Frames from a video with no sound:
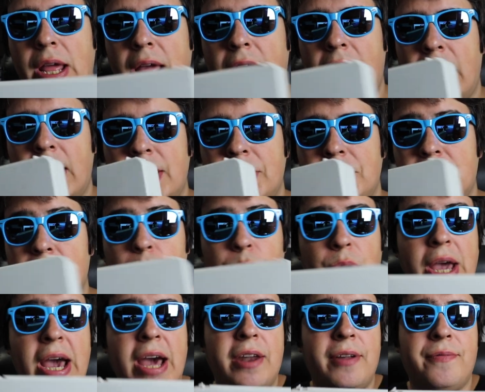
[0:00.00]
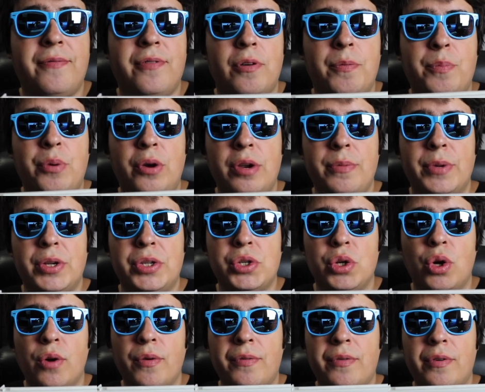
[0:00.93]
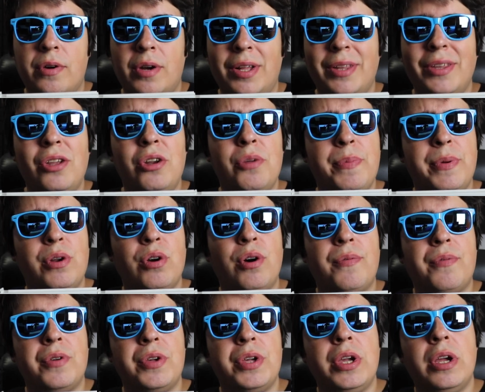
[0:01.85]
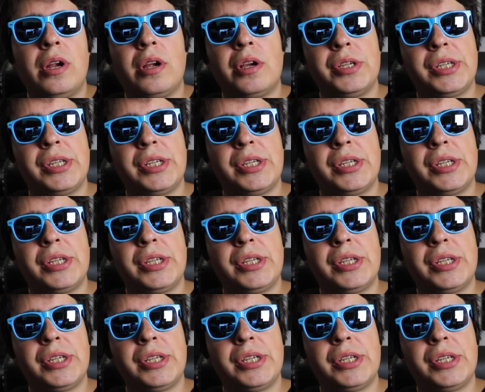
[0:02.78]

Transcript: and so we had it for pretty much over, a little bit over a year,